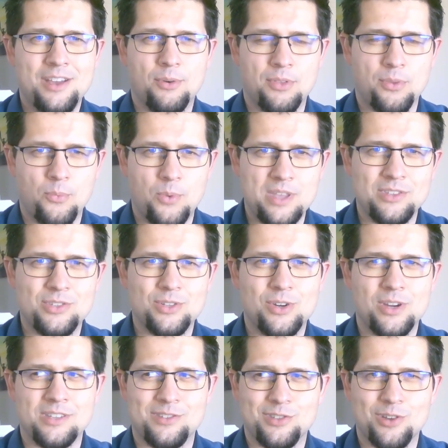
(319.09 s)
with Windsor
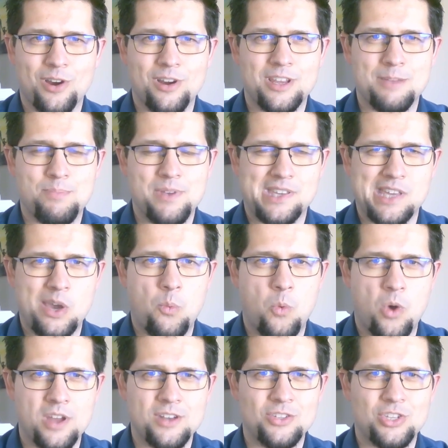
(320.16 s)
and Sarnia picking
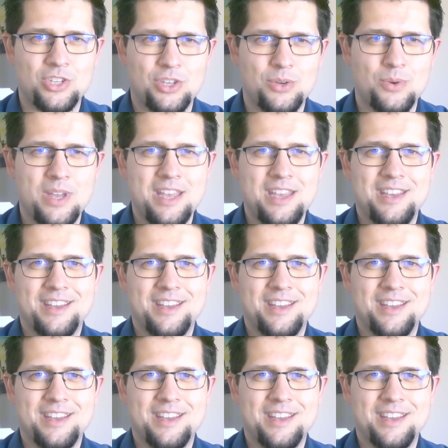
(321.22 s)
one, two.